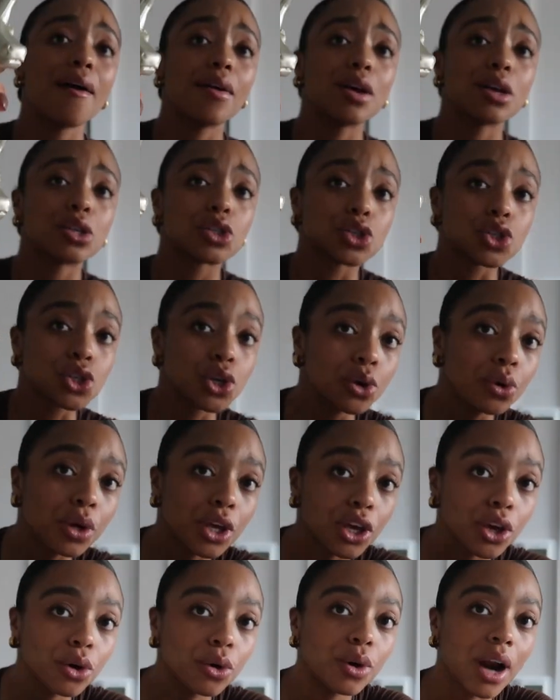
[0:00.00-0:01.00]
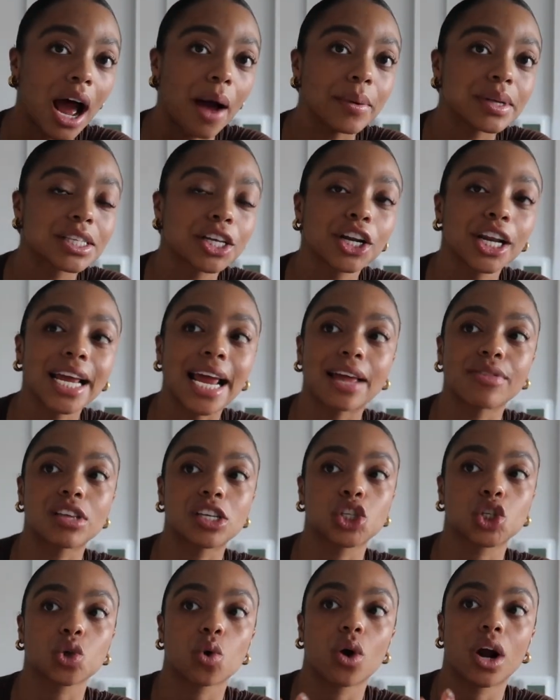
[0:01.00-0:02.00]
It's too cute. I was literally in the
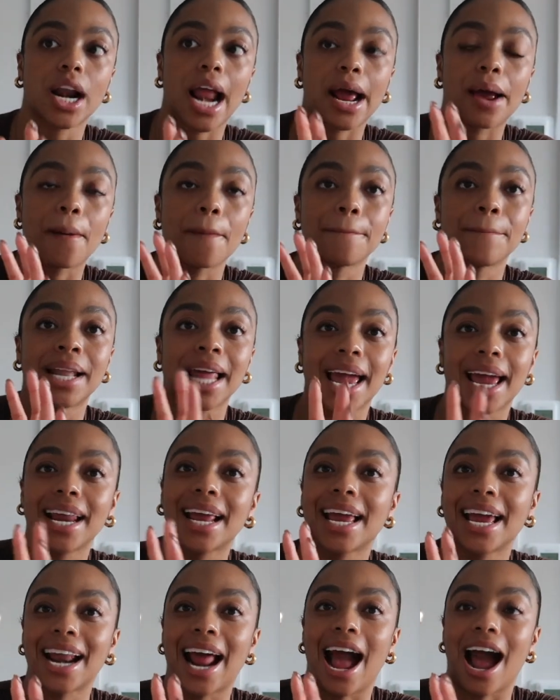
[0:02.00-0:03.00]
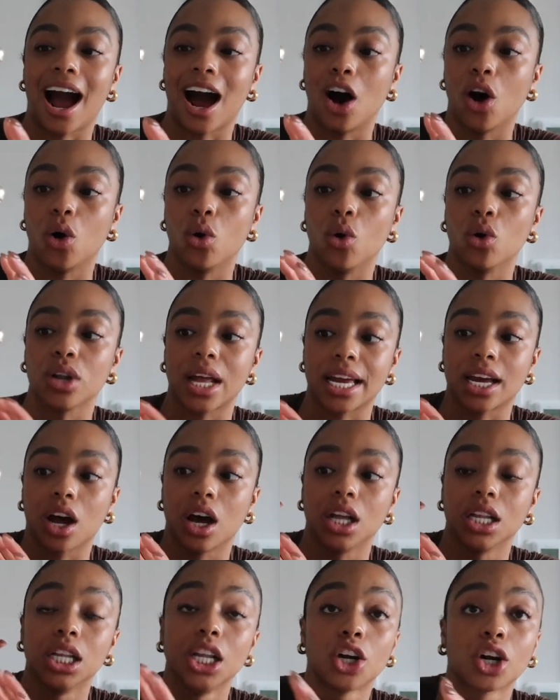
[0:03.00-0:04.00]
store like planning it out, like
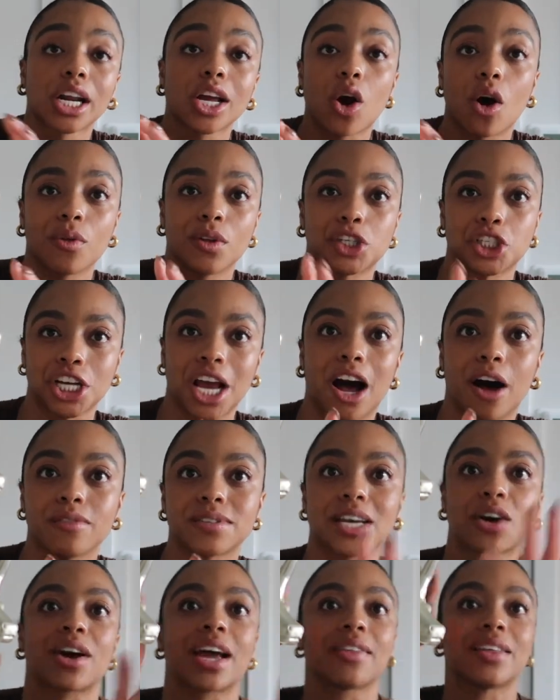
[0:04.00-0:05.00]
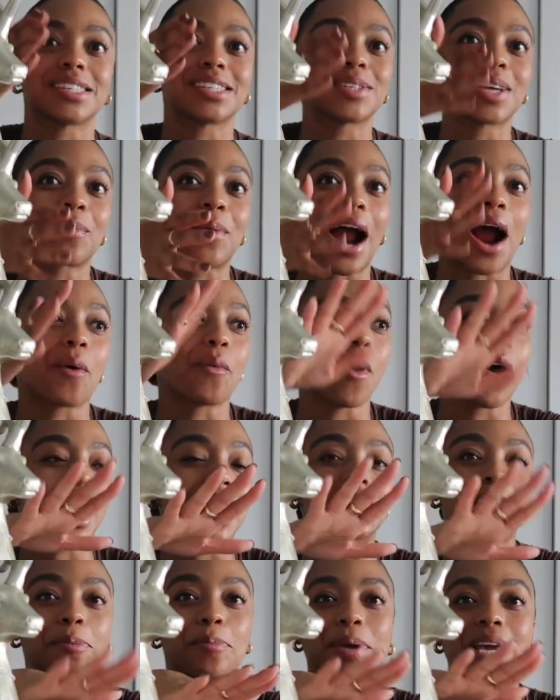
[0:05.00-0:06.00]
literally on the shelves, like, okay, this is where I want
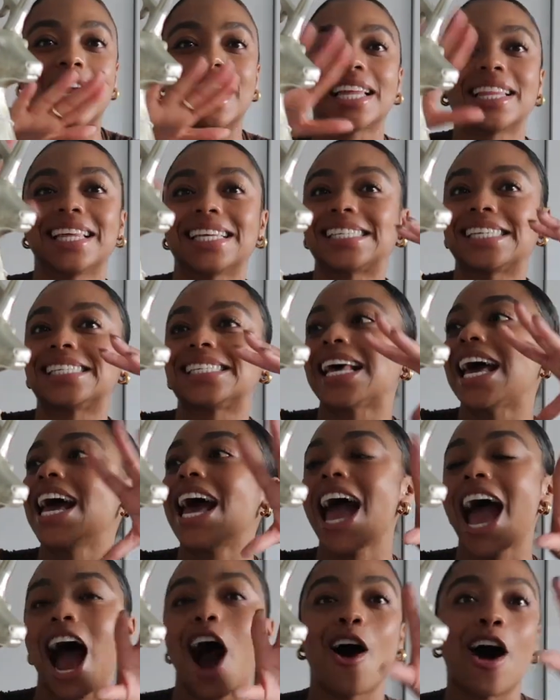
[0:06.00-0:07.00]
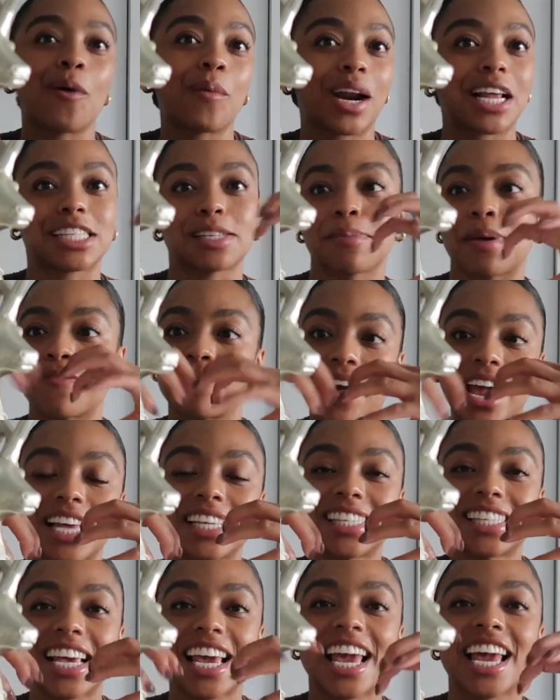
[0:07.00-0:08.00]
it to be, this is how I want it to be
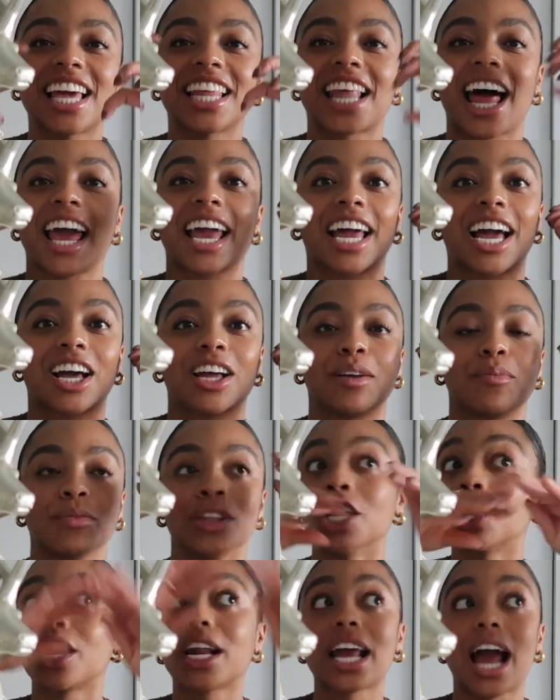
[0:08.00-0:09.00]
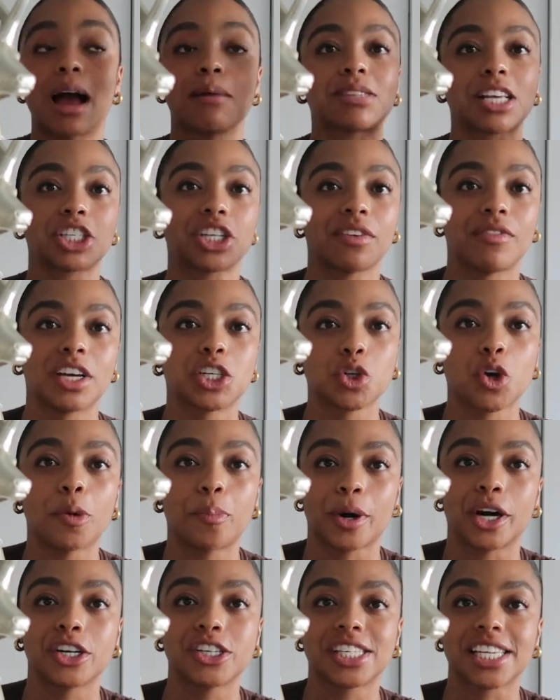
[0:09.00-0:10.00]
facing. Like literally, I'm such a visual
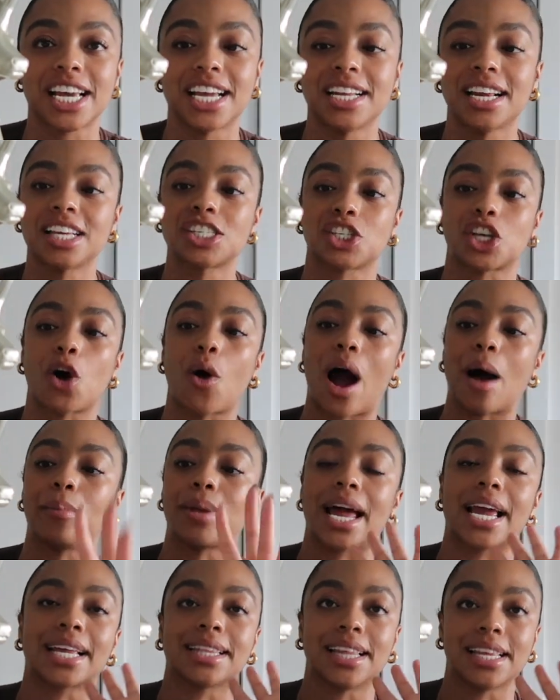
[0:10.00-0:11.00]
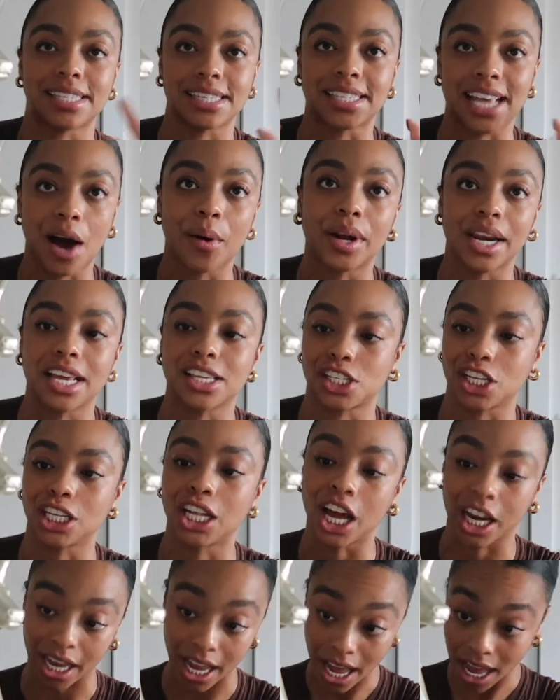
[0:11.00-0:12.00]
person, so I'm like, this is how it needs to
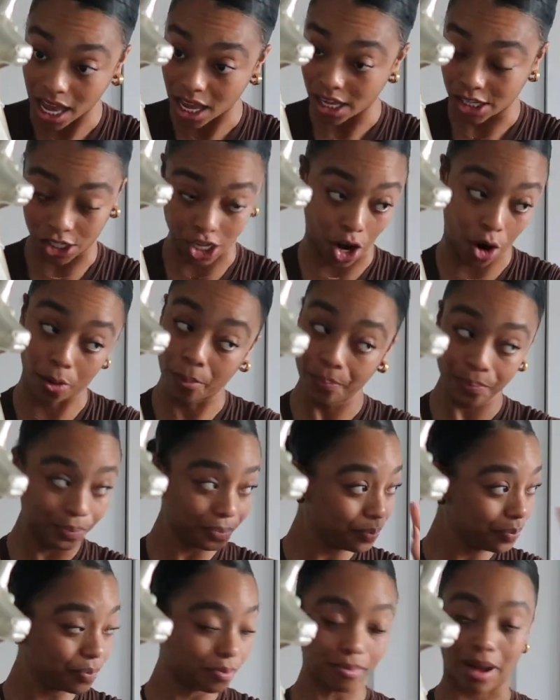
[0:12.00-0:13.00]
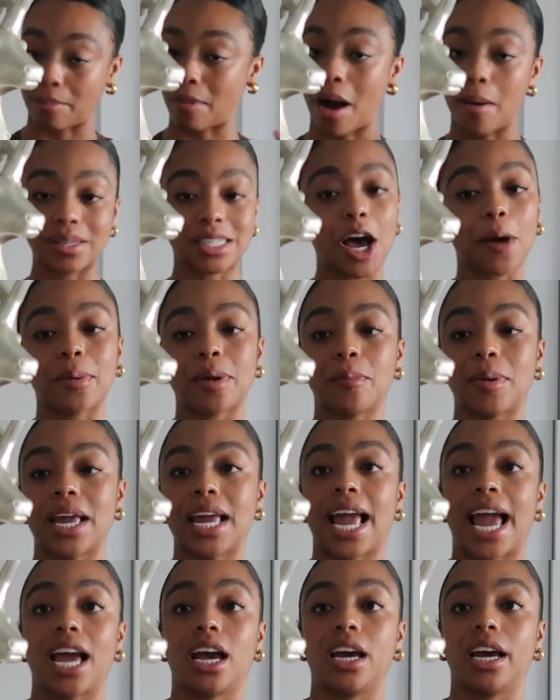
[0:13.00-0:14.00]
look. So my mom was helping
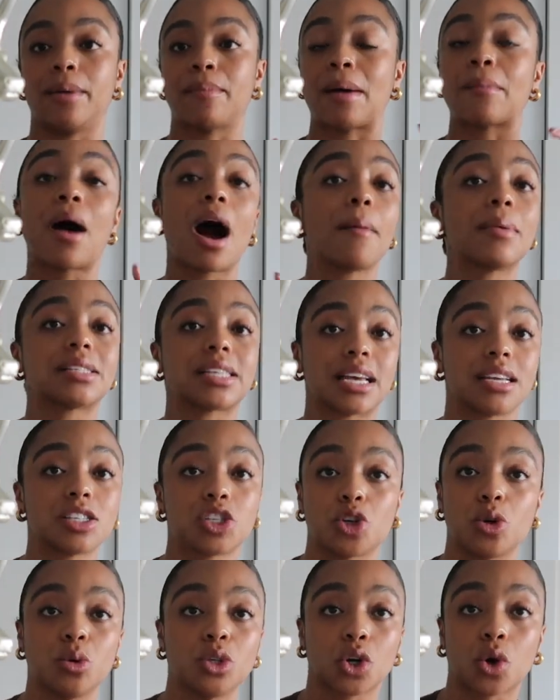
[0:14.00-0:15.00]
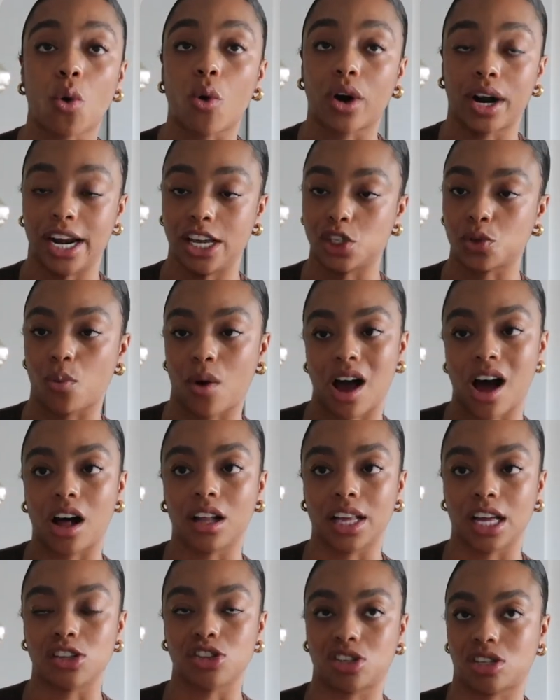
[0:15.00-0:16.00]
me, and my mom is into decor as
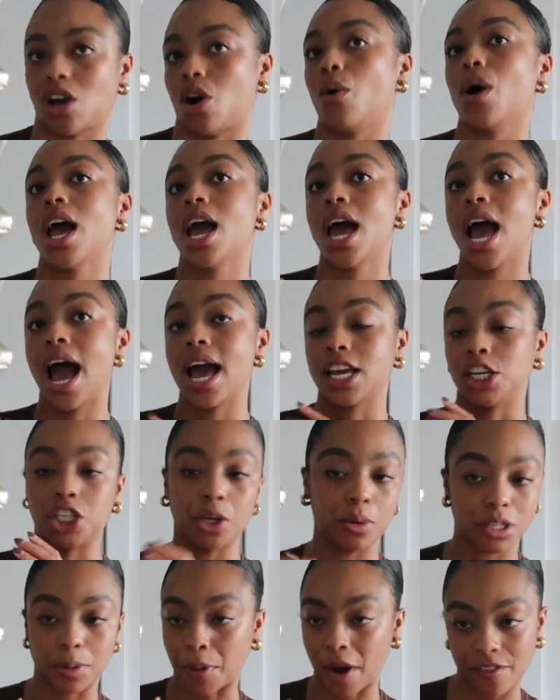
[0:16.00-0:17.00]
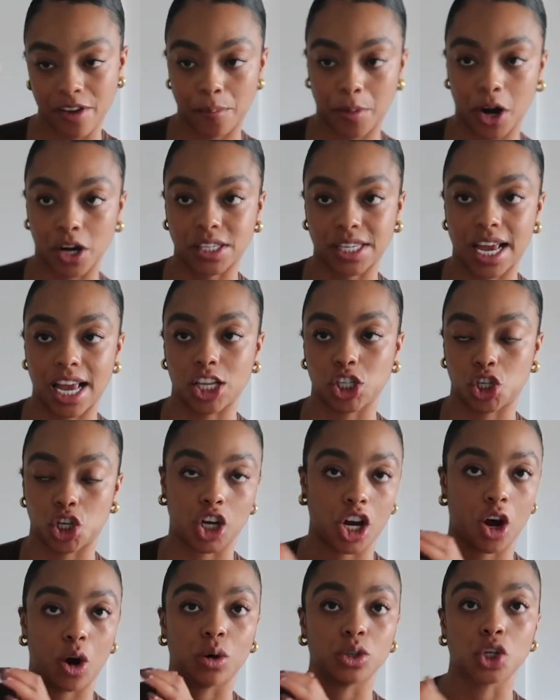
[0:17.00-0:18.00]
well, and so she was the perfect person to
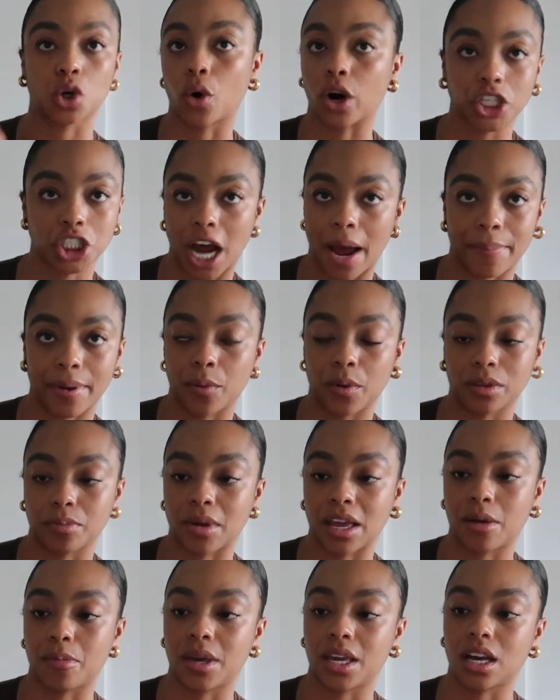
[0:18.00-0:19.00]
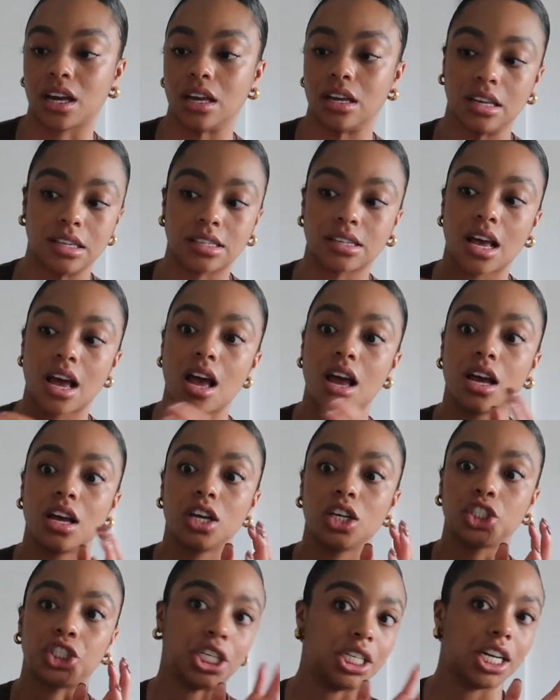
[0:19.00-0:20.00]
go decor shopping with me because
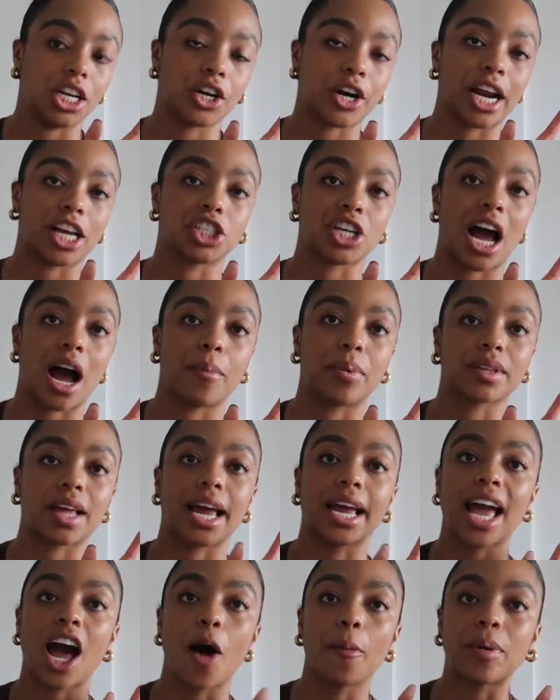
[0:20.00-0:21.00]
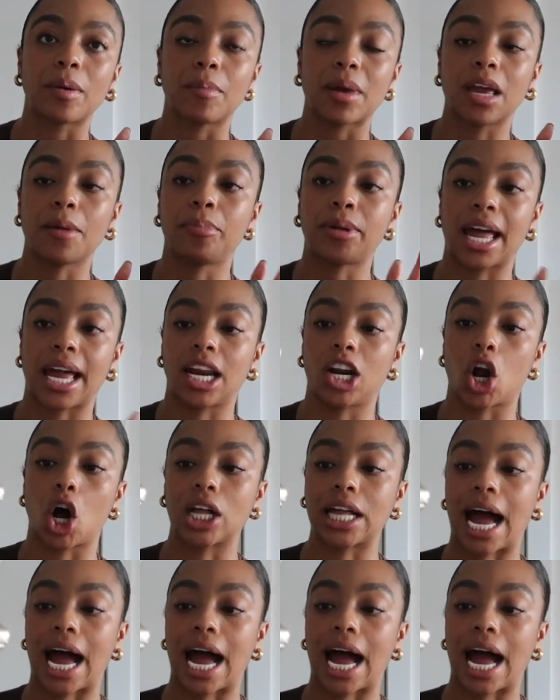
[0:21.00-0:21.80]
she did a great job with like helping me plan it all